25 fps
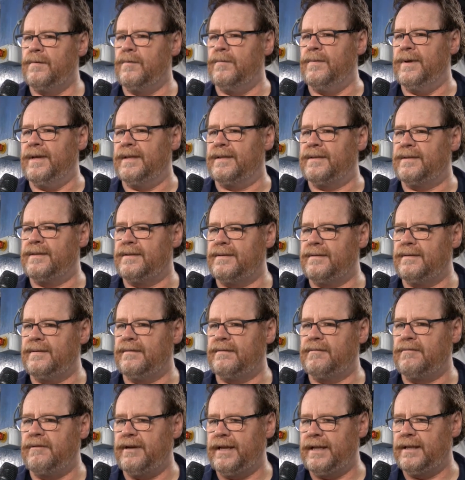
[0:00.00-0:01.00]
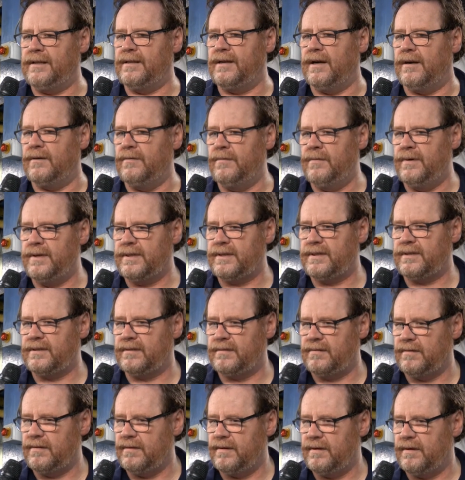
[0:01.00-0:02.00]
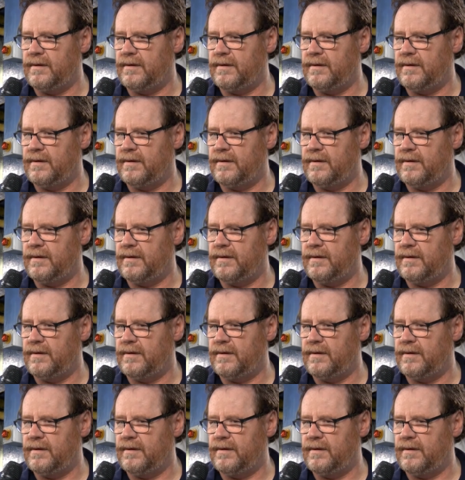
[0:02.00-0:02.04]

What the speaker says: with 3 towers.